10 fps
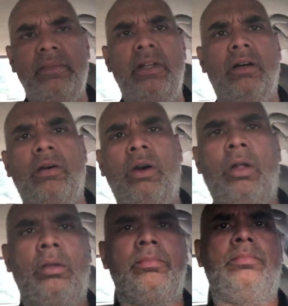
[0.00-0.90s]
you know,
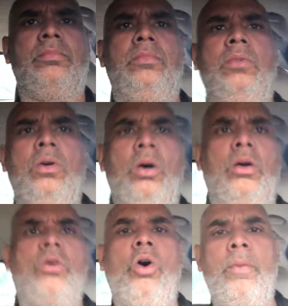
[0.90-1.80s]
all
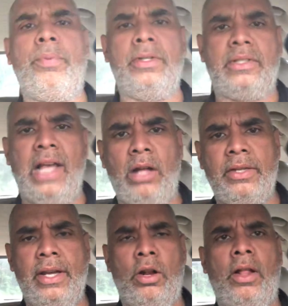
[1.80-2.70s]
corporate
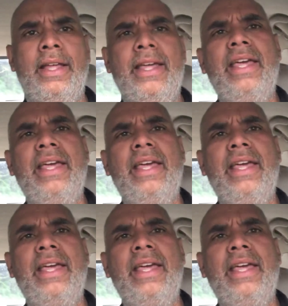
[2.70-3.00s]
sounding and all.